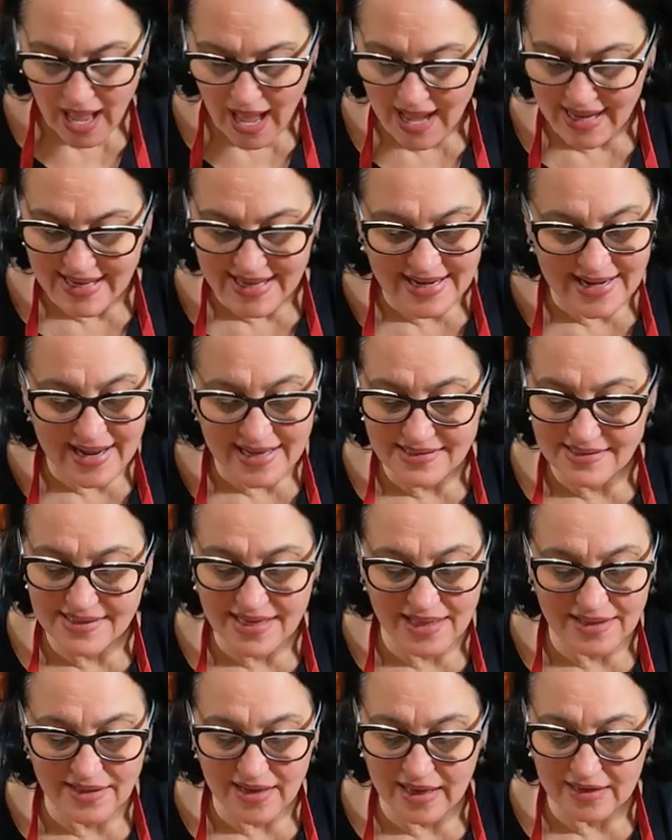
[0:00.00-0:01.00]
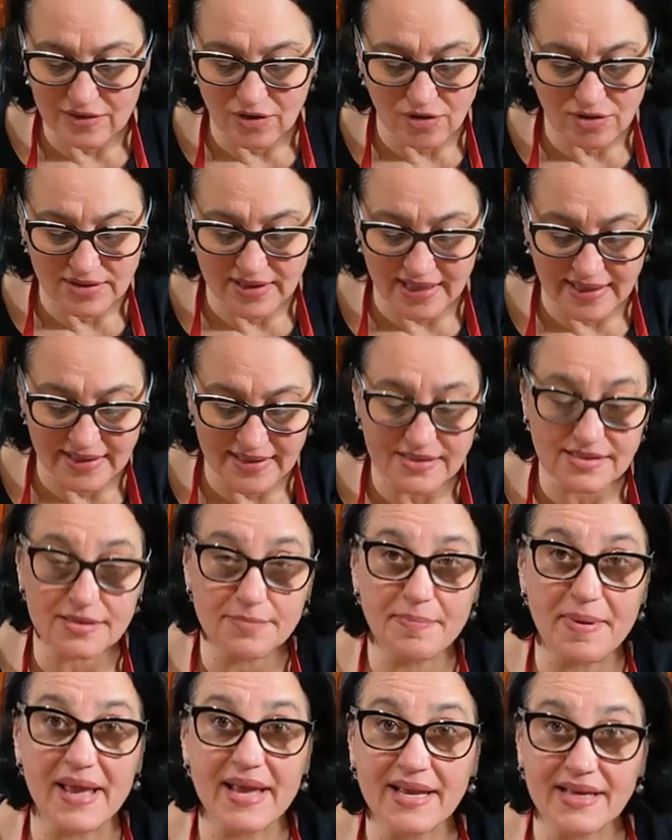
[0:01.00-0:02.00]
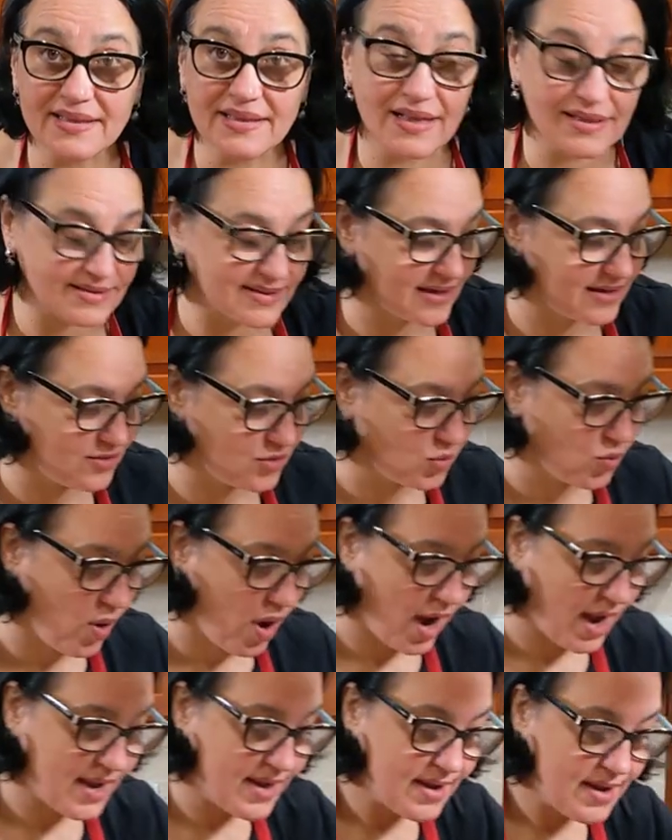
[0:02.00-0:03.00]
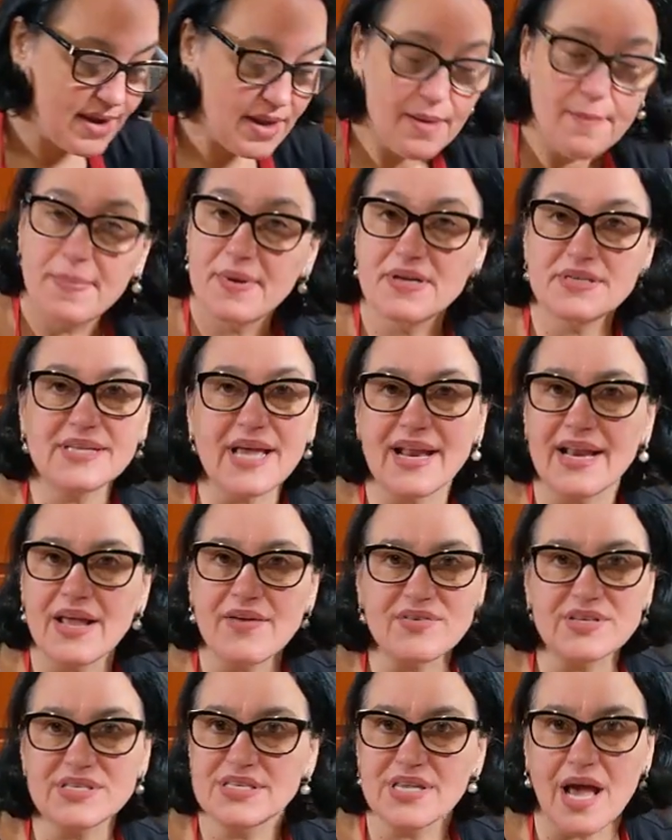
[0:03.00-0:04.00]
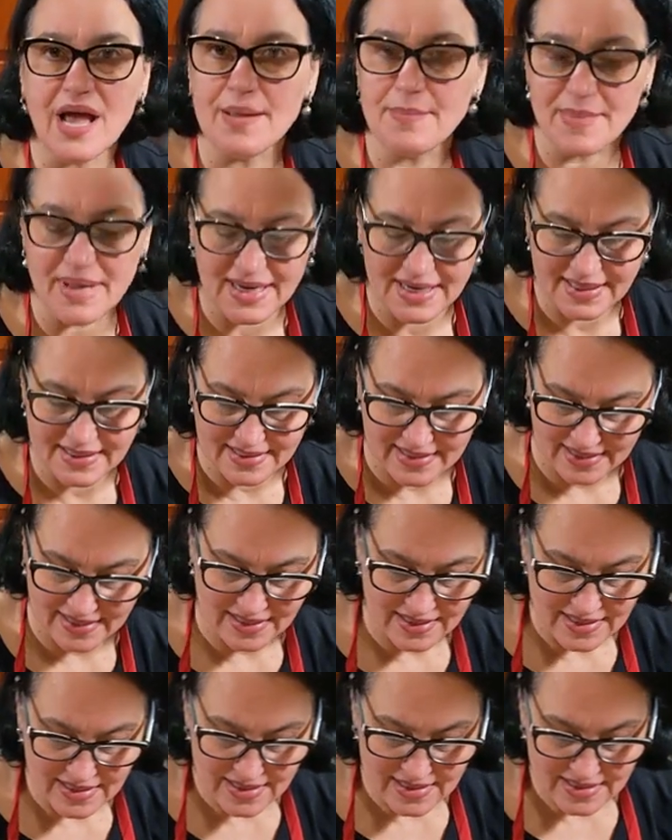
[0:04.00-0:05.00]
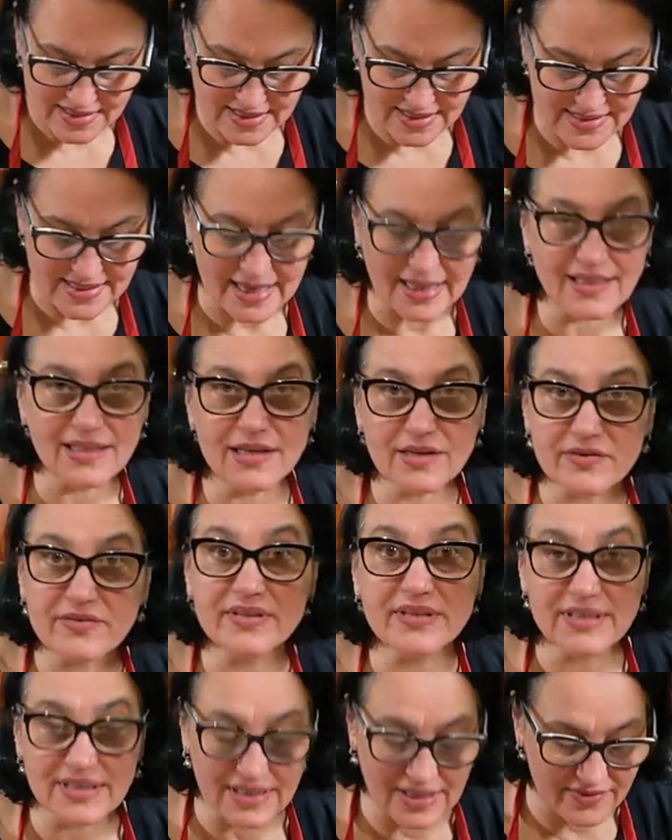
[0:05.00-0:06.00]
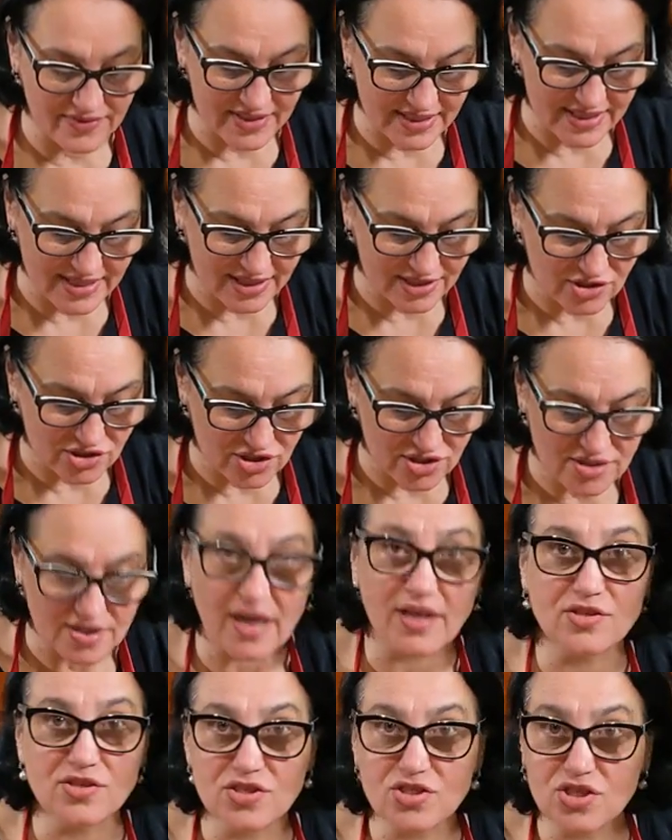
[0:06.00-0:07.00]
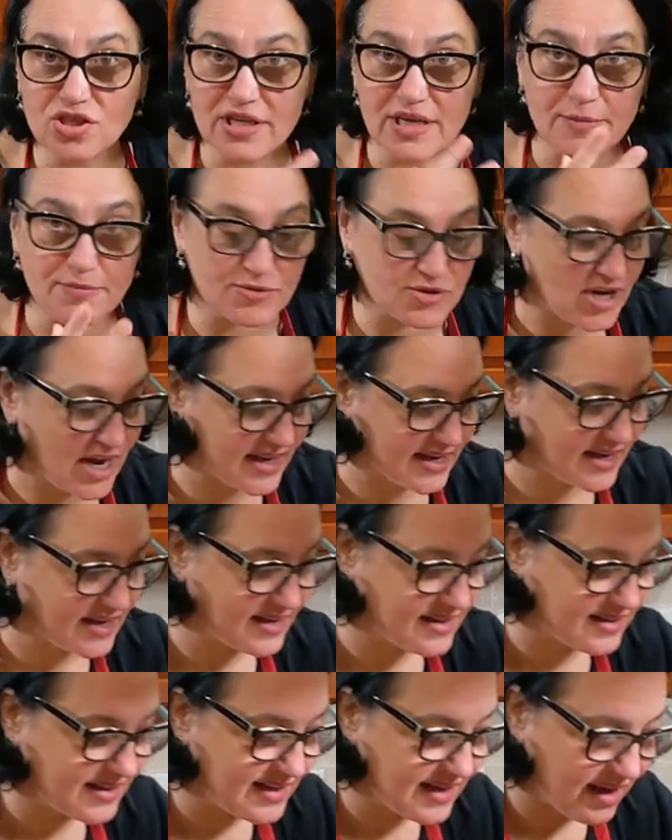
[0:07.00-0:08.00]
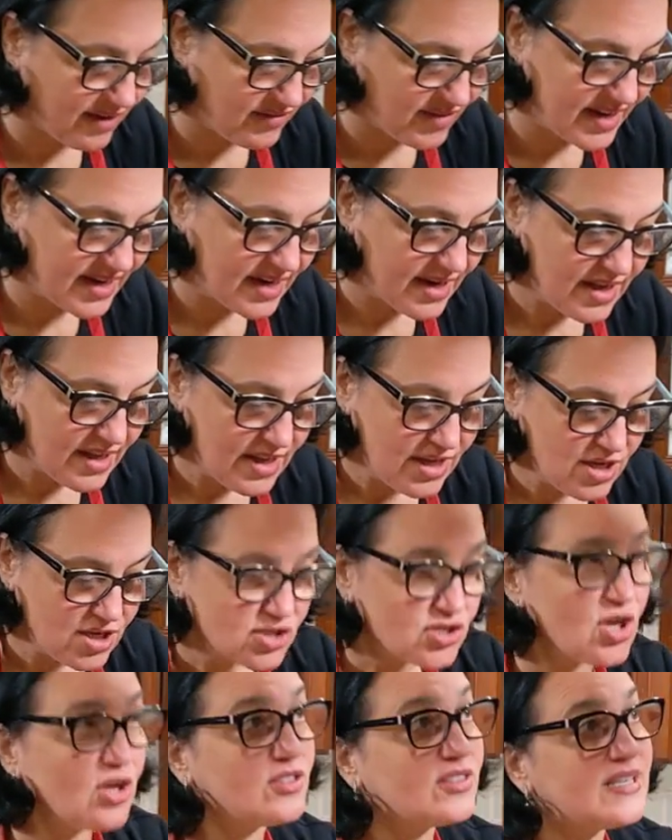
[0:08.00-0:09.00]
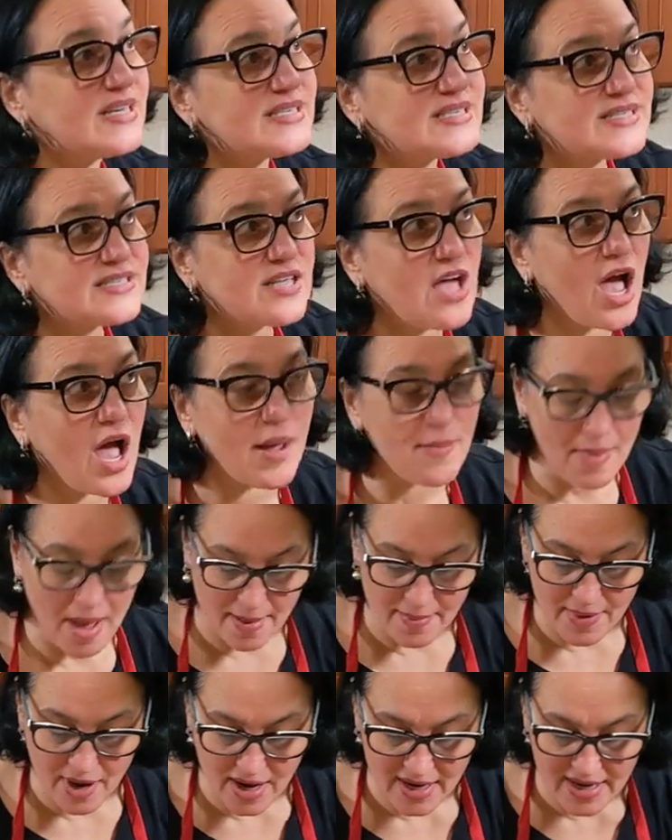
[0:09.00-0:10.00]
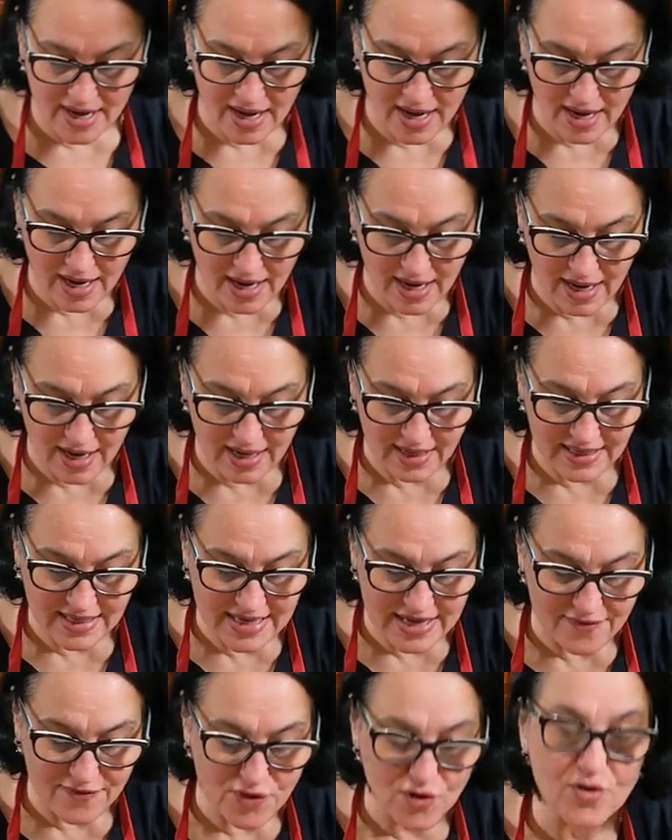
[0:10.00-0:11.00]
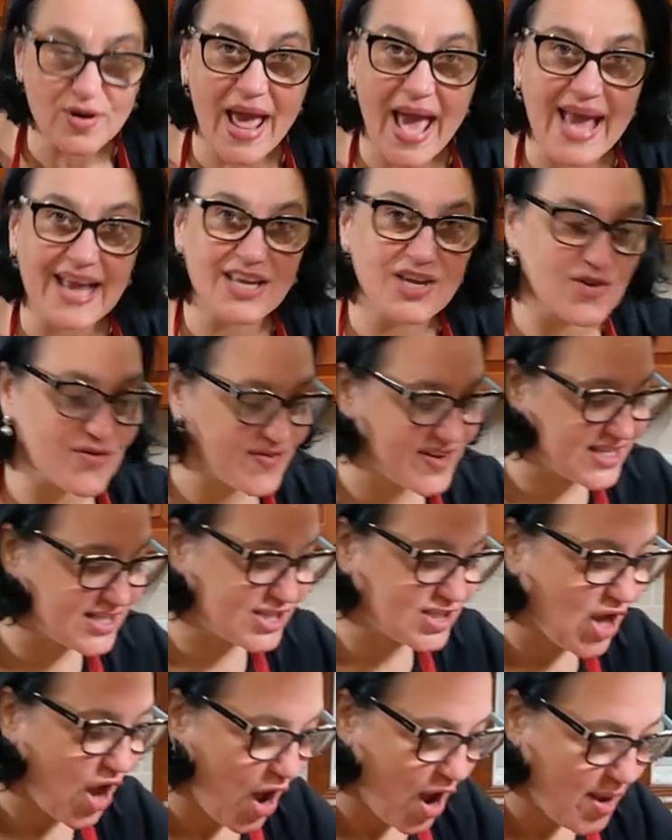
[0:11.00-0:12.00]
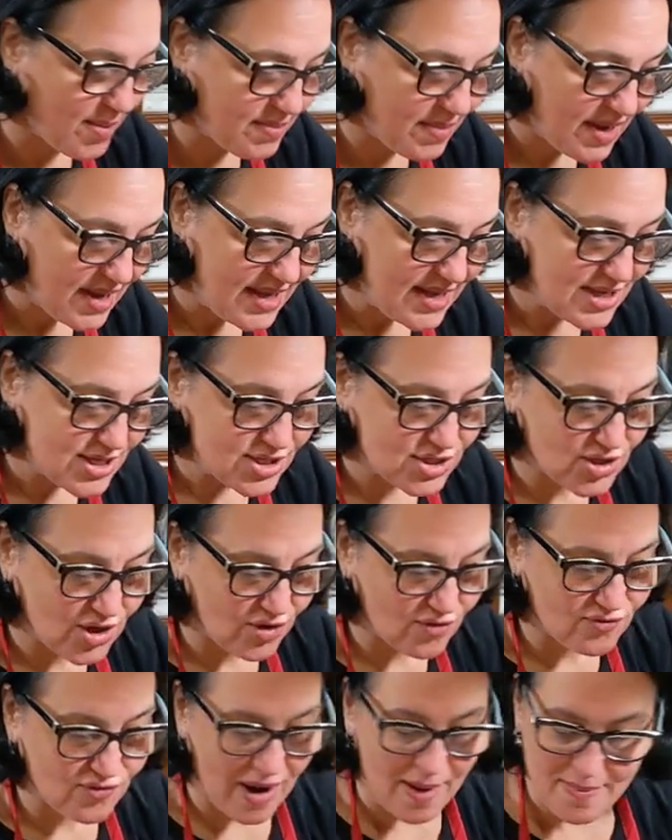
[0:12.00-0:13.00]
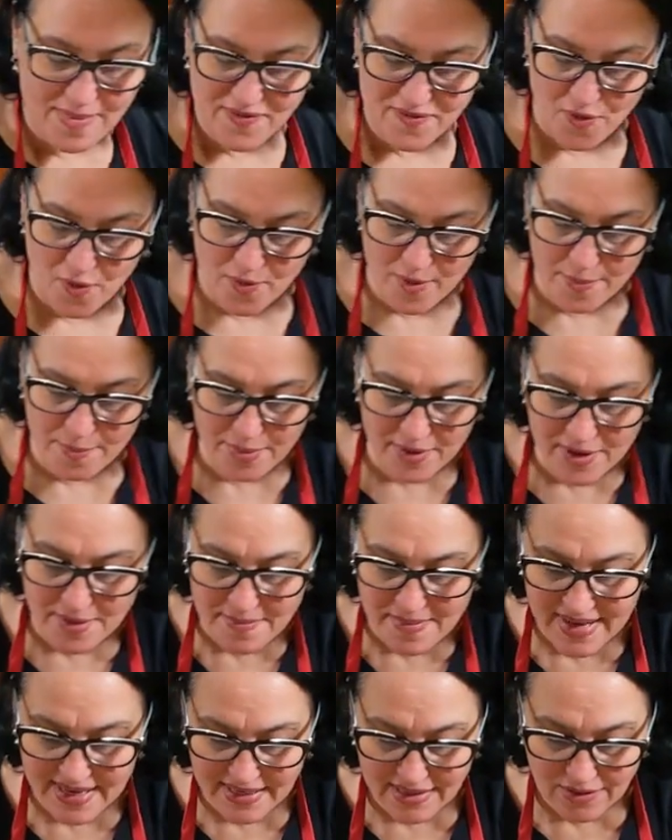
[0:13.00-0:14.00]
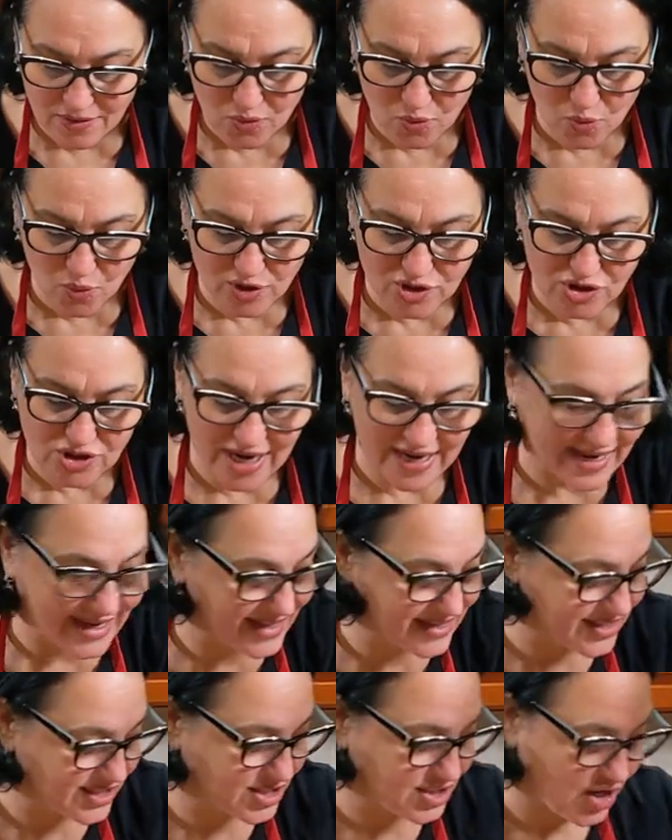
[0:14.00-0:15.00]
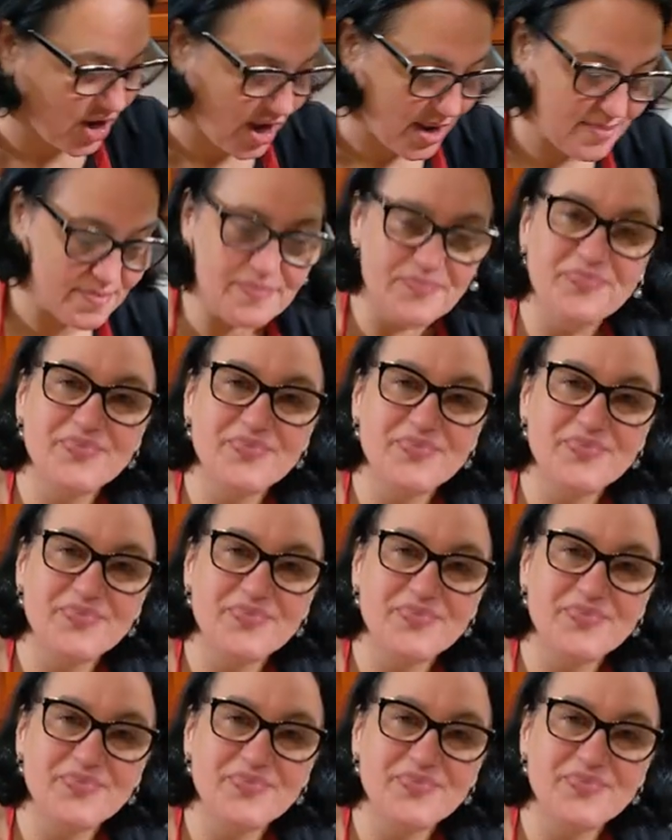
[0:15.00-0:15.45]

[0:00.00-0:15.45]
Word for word: I cannot tell you how long they need to bake, and I'll tell you why. Because I never time anything. Since I literally live in a kitchen, so I just keep checking in the oven. So this time I'm gonna give you an accurate time. So right before we put them in, we'll check on the time.